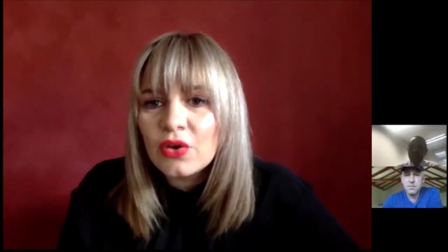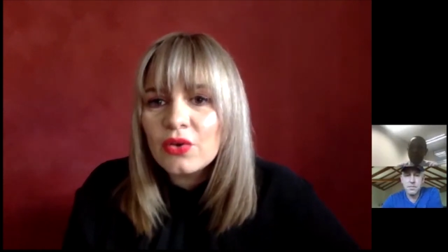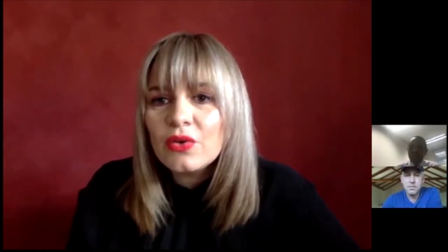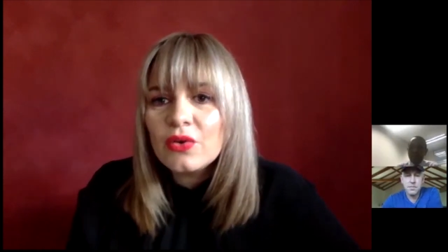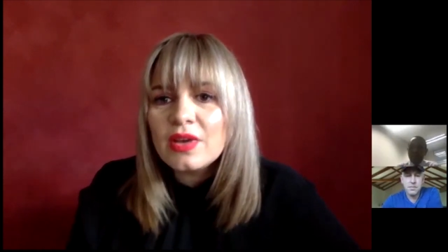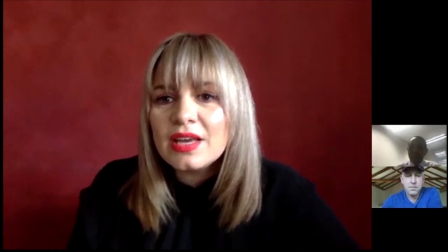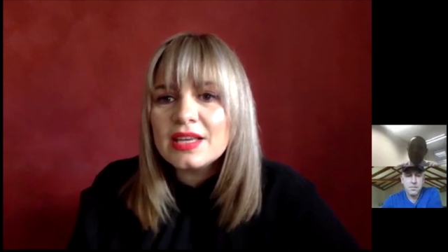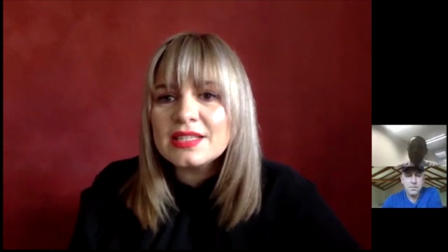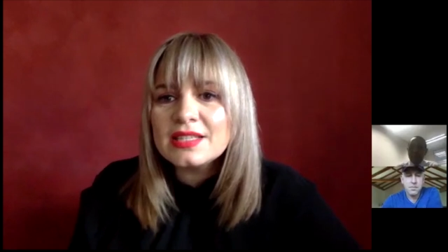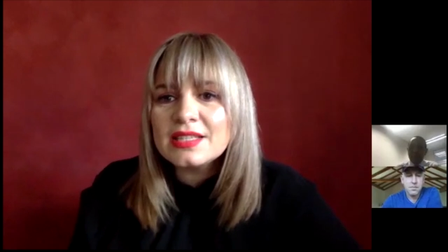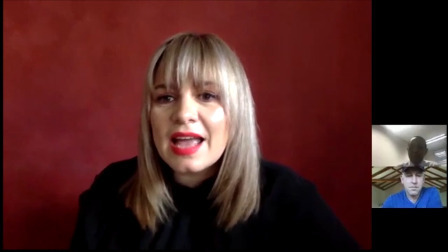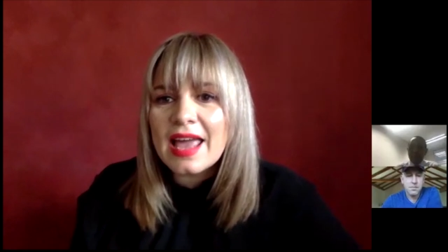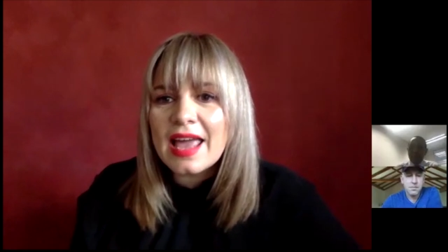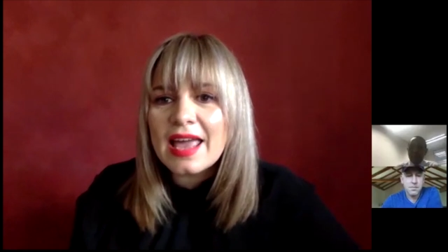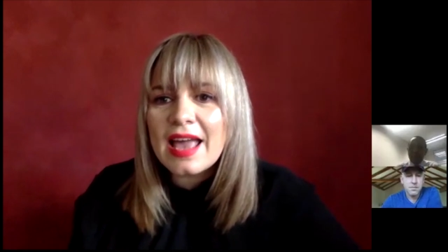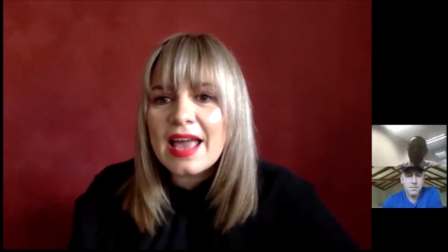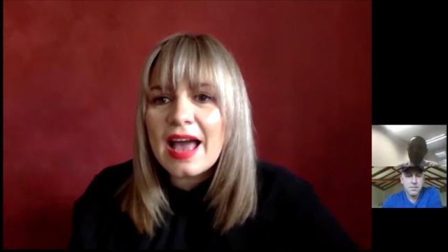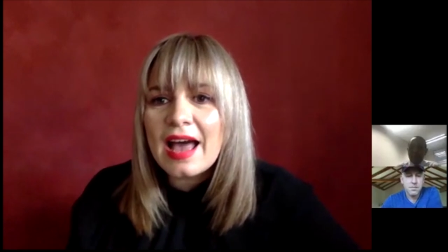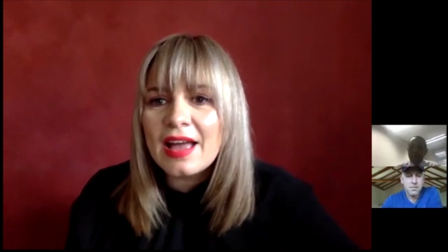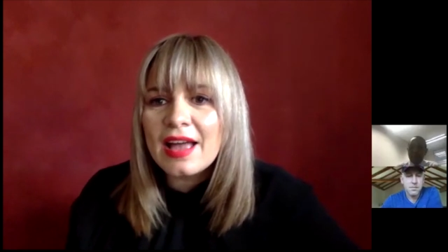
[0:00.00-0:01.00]
Is
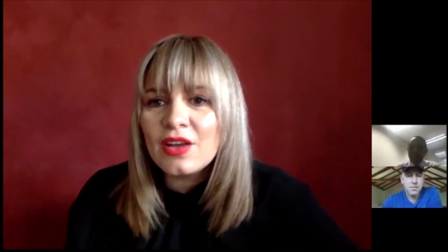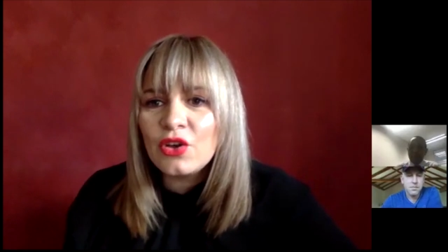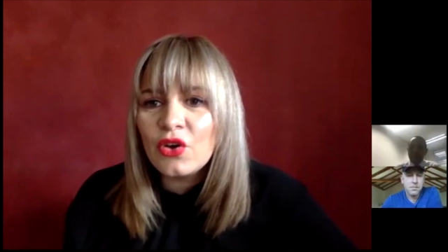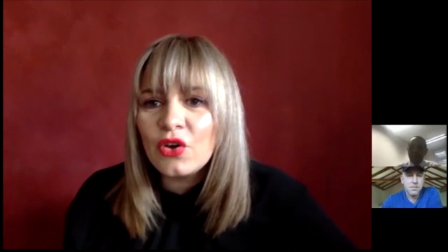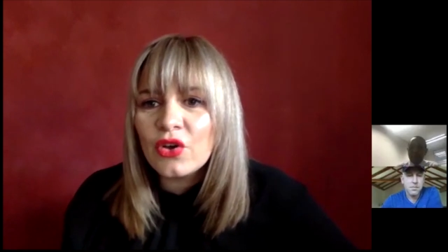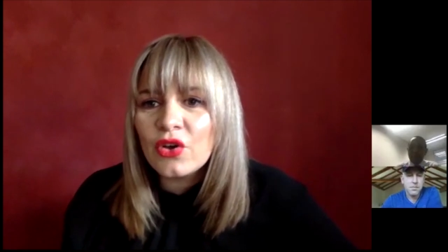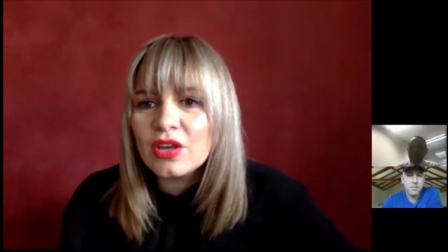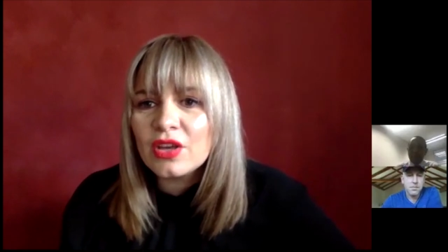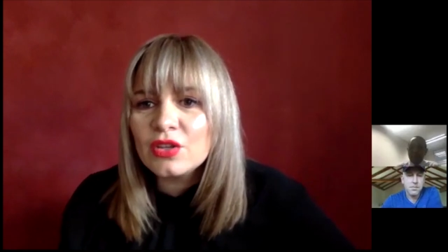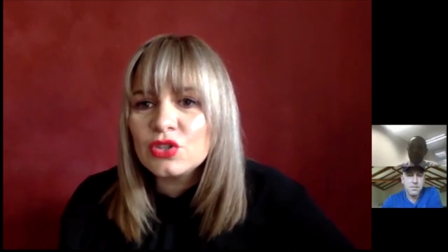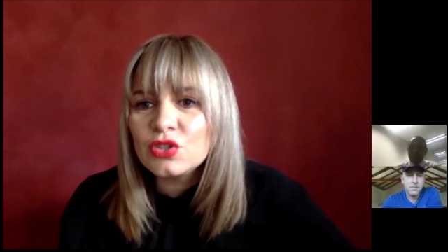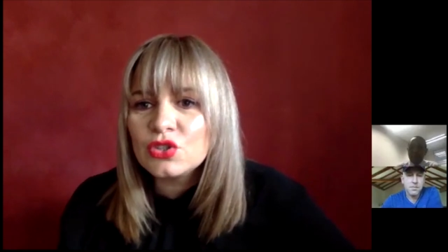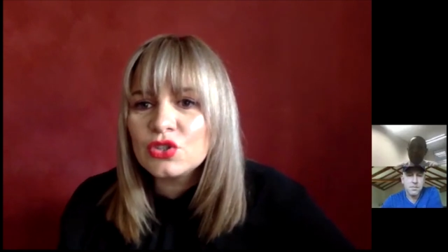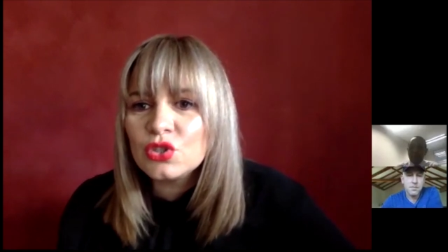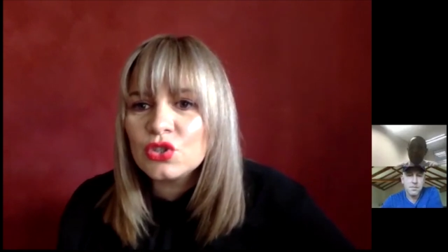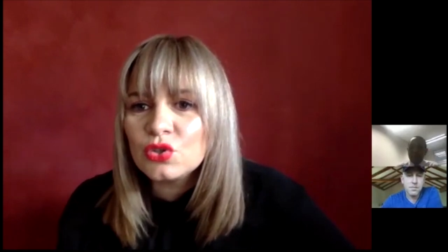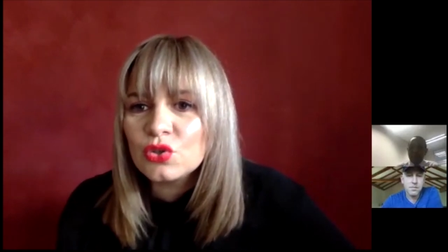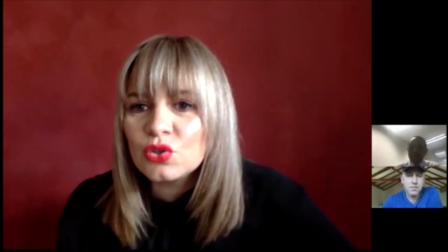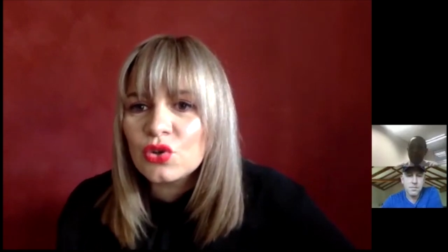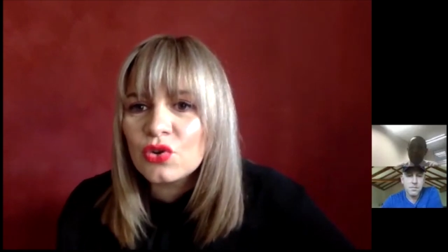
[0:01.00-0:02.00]
AI going
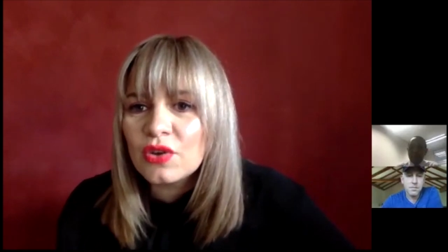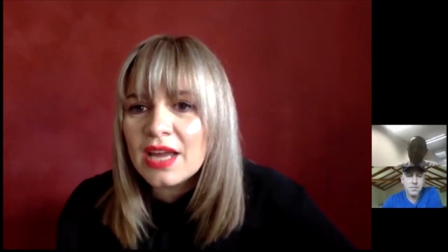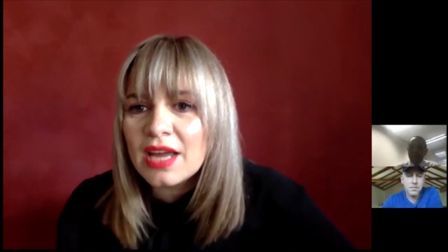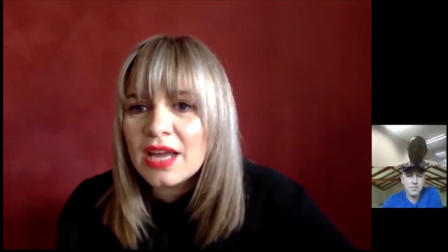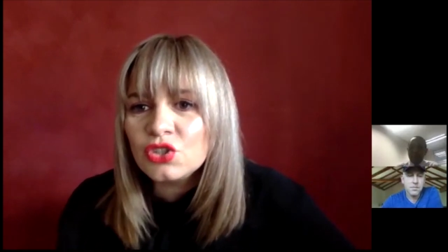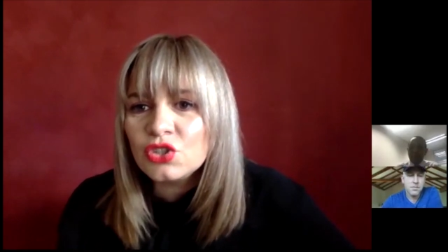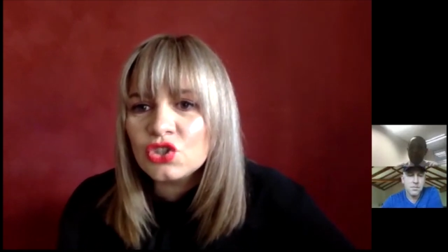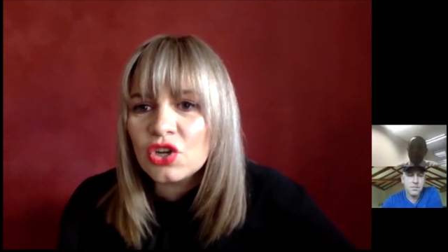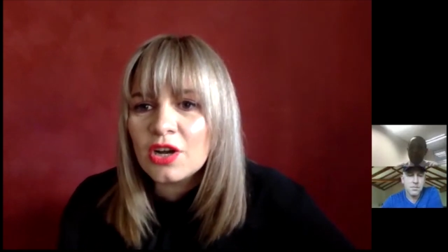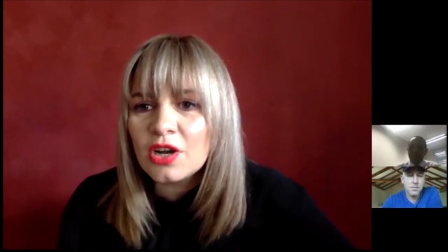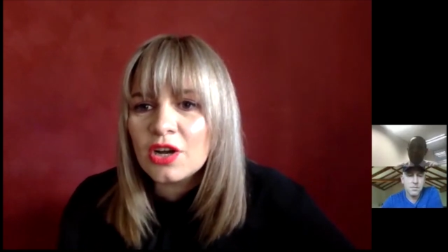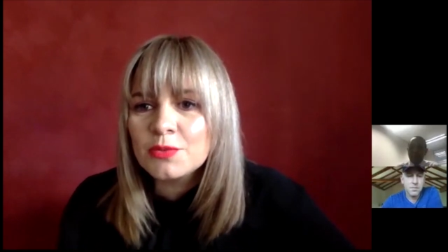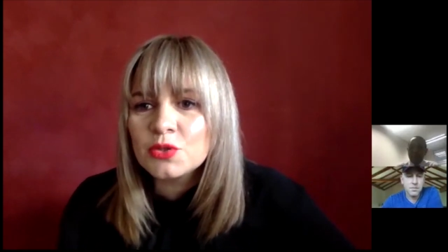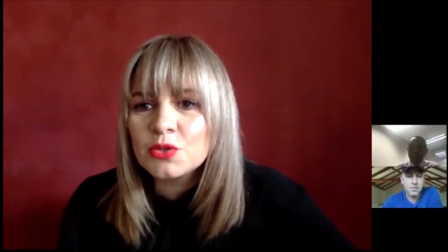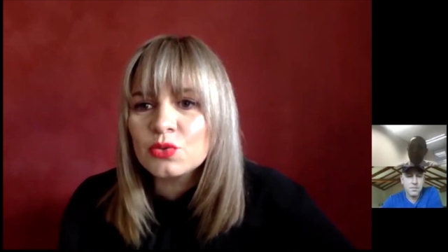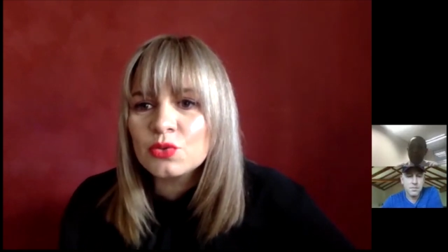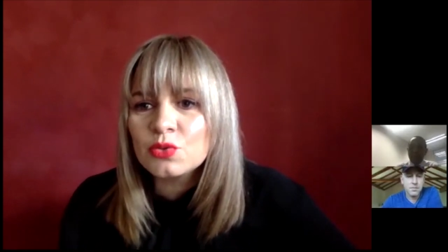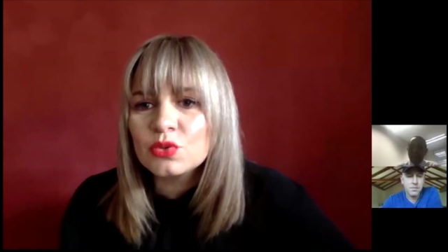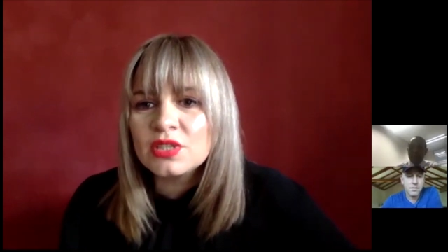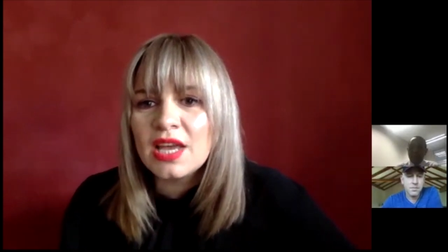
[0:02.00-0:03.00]
to create
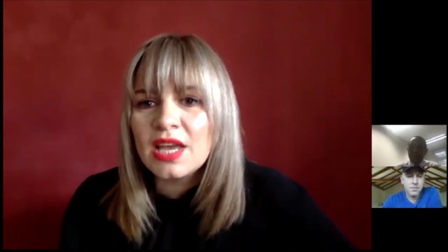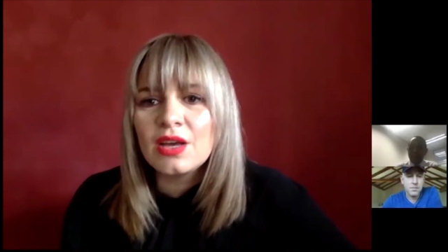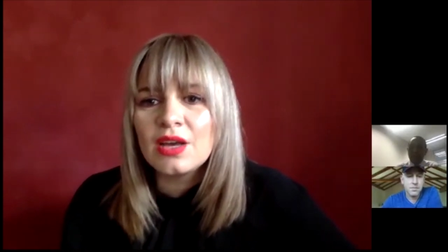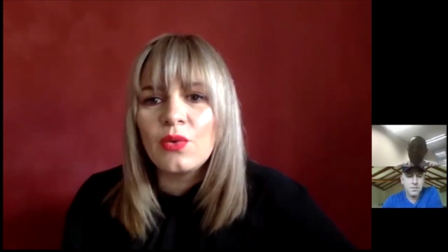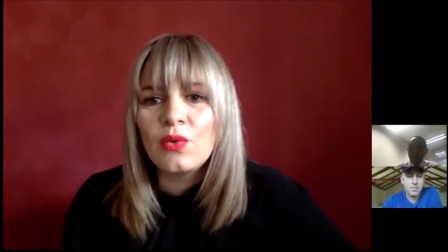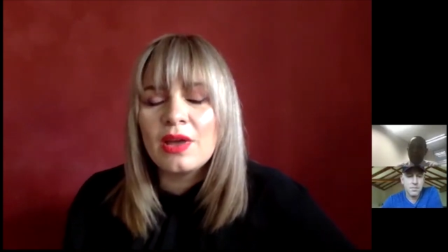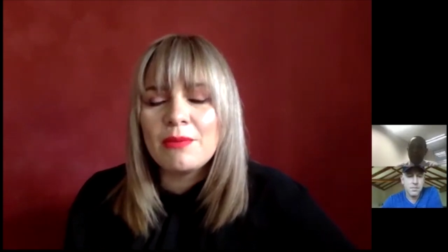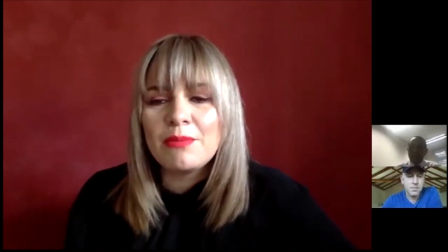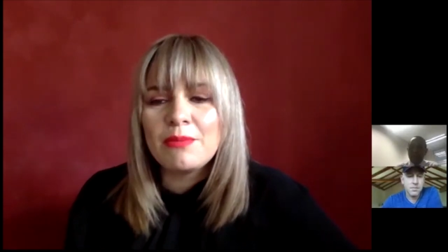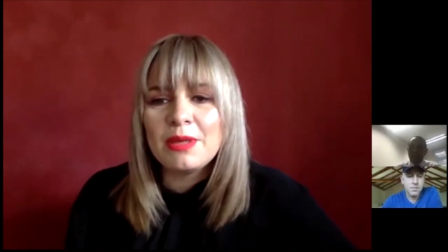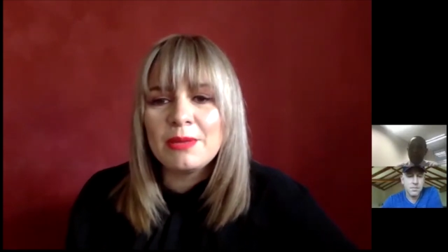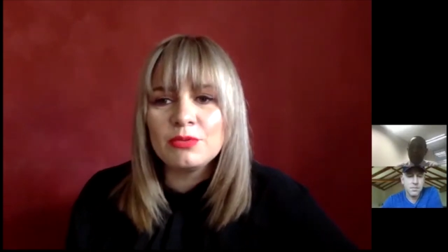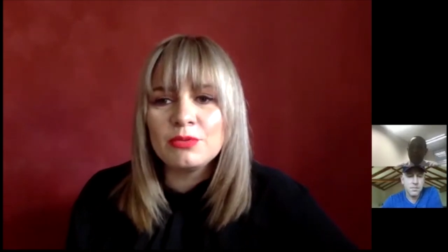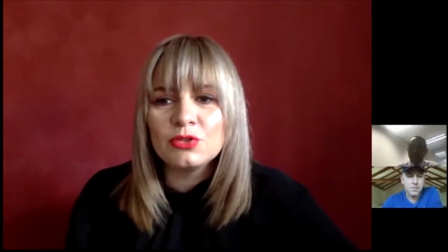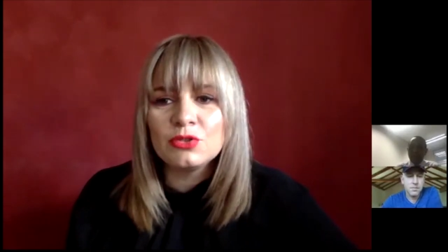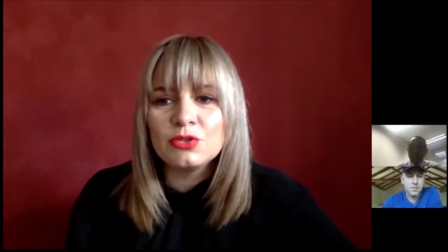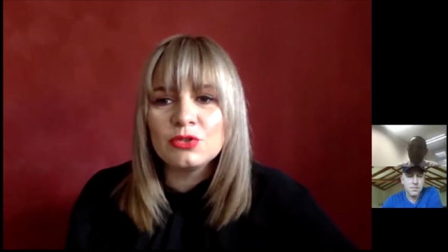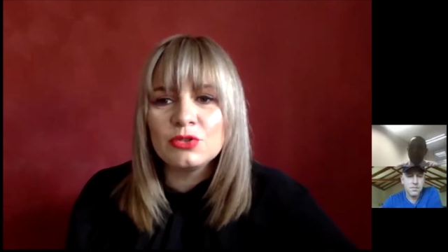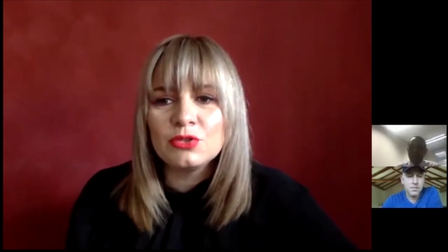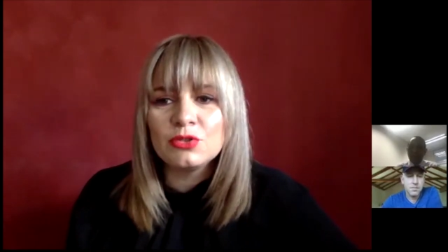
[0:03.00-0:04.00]
jobs or take away
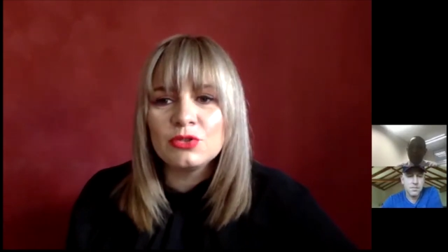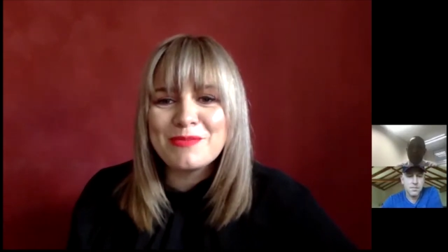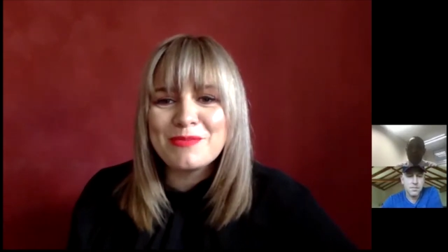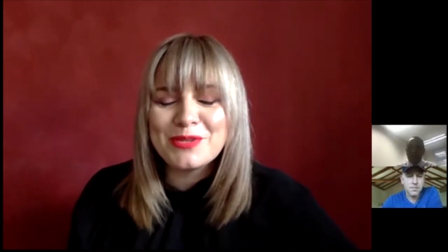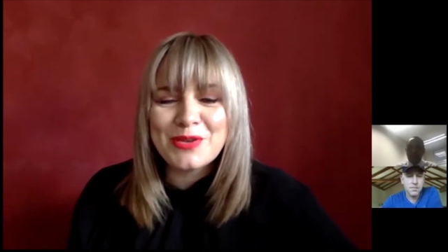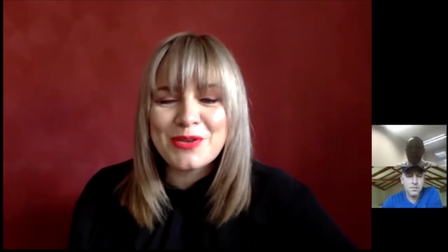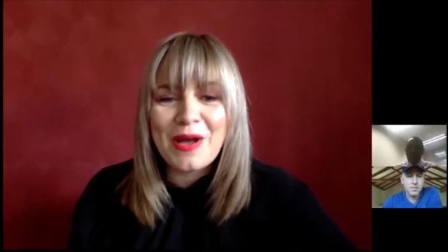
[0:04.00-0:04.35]
people's jobs?